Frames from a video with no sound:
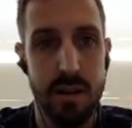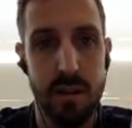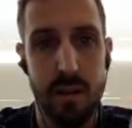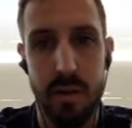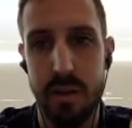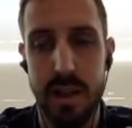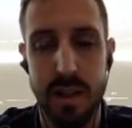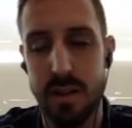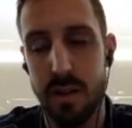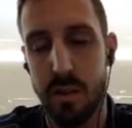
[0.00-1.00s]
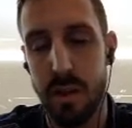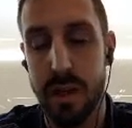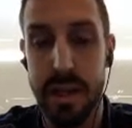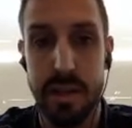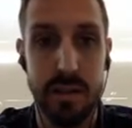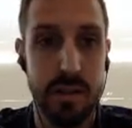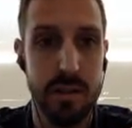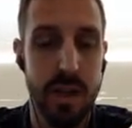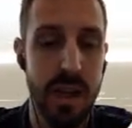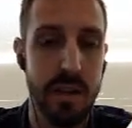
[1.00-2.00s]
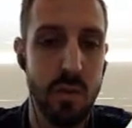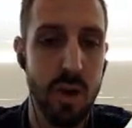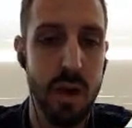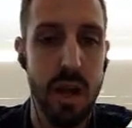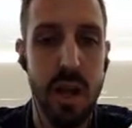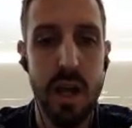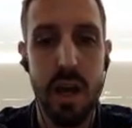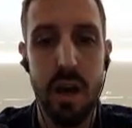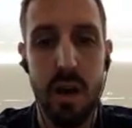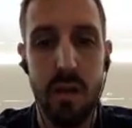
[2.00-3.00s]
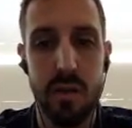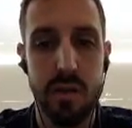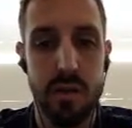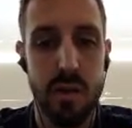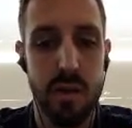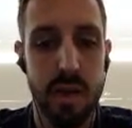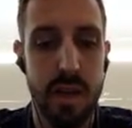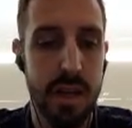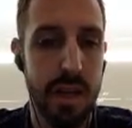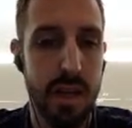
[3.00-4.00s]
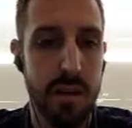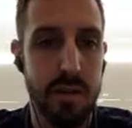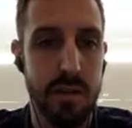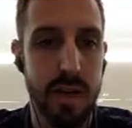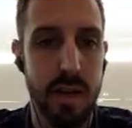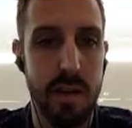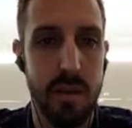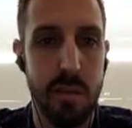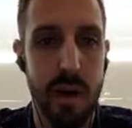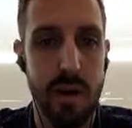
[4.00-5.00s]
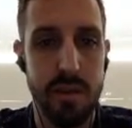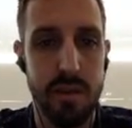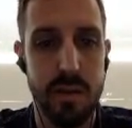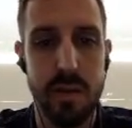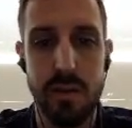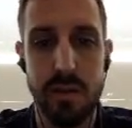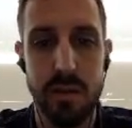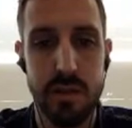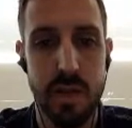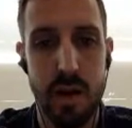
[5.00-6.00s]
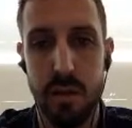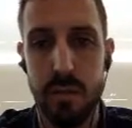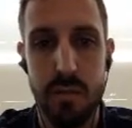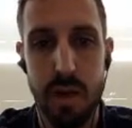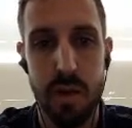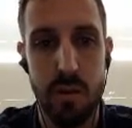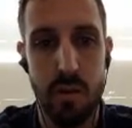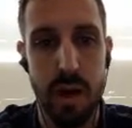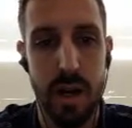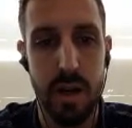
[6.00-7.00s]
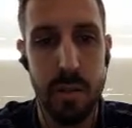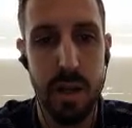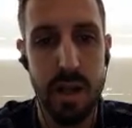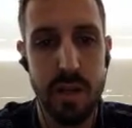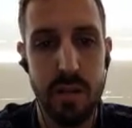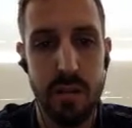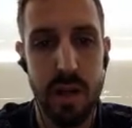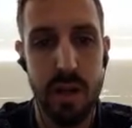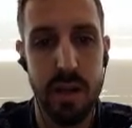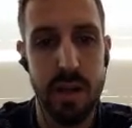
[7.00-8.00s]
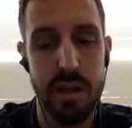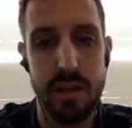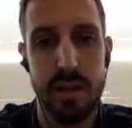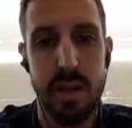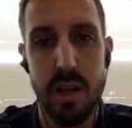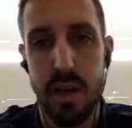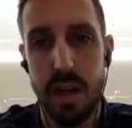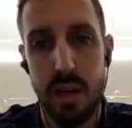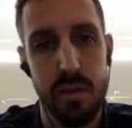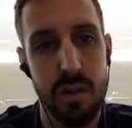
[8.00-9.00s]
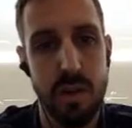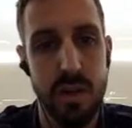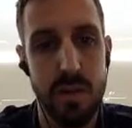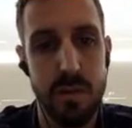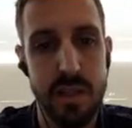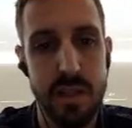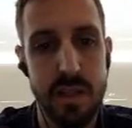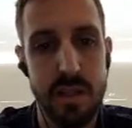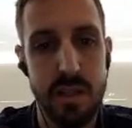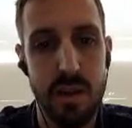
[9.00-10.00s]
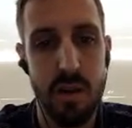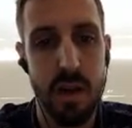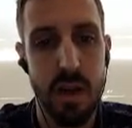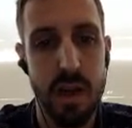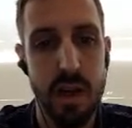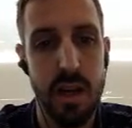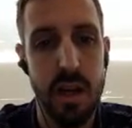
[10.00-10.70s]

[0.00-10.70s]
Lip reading: or things that are related to the H1. Those are all the indicators that the browser uses to help rank a page and validate its kind of legitimacy. So again,